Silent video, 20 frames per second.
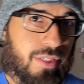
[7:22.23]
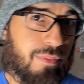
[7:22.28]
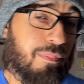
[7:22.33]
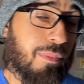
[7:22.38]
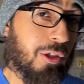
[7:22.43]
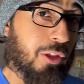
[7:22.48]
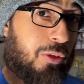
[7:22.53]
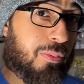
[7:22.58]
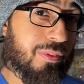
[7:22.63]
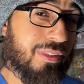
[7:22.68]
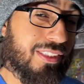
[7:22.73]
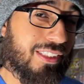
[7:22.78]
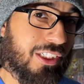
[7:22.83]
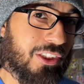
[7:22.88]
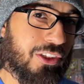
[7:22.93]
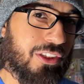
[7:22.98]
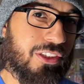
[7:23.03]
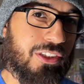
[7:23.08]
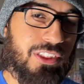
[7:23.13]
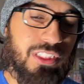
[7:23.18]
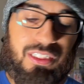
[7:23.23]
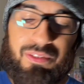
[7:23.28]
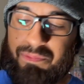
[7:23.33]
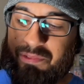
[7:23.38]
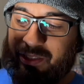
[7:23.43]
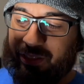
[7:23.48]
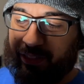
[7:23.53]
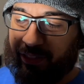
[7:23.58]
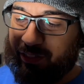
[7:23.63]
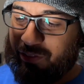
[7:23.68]
post-production James
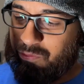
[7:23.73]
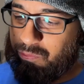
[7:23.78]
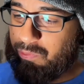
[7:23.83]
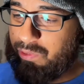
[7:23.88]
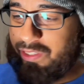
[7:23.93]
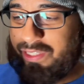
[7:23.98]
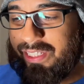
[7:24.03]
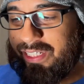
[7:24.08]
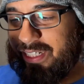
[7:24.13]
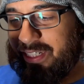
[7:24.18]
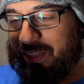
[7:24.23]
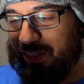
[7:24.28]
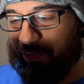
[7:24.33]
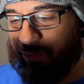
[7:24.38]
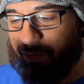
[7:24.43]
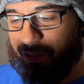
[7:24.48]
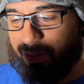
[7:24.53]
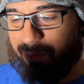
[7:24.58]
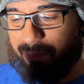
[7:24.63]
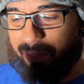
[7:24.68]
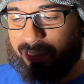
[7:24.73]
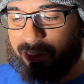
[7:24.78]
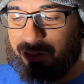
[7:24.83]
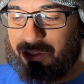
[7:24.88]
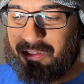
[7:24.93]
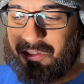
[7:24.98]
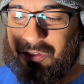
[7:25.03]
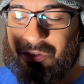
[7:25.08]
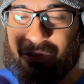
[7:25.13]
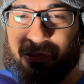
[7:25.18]
here. One thing I did want to
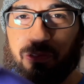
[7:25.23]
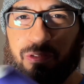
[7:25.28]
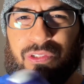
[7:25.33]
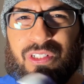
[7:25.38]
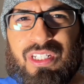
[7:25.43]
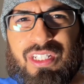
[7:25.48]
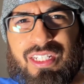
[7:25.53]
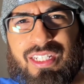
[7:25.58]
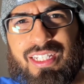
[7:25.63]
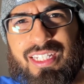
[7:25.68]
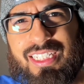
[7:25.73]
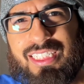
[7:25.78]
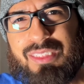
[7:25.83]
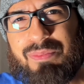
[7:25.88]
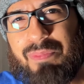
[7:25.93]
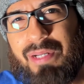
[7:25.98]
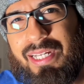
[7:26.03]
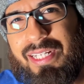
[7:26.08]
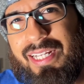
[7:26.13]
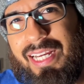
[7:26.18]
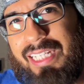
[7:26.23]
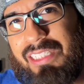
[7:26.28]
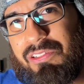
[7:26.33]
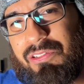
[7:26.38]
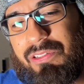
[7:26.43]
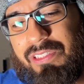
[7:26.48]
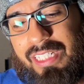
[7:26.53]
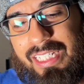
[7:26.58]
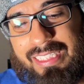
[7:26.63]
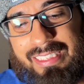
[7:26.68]
mention too is my
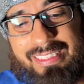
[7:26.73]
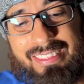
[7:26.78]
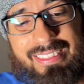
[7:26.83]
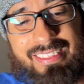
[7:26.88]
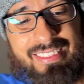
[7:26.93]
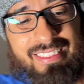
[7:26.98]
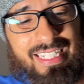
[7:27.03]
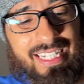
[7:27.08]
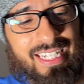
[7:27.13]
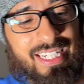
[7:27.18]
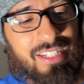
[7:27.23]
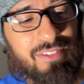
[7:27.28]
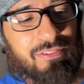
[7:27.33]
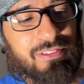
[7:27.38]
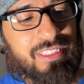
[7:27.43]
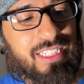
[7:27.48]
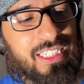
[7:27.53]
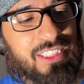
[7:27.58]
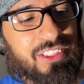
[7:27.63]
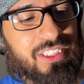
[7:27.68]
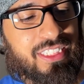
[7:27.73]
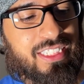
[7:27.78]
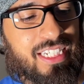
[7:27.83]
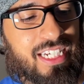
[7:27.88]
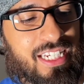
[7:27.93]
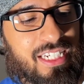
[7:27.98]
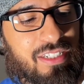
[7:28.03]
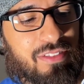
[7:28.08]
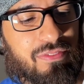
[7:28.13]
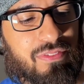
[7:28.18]
Nitro Deck stand was actually
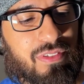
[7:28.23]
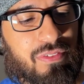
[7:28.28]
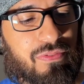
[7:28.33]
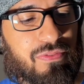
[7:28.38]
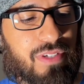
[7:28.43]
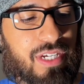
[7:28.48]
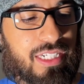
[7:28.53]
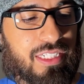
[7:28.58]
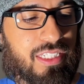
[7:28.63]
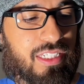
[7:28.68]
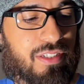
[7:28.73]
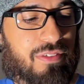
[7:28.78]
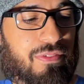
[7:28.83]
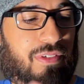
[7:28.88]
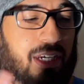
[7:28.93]
kind of defective.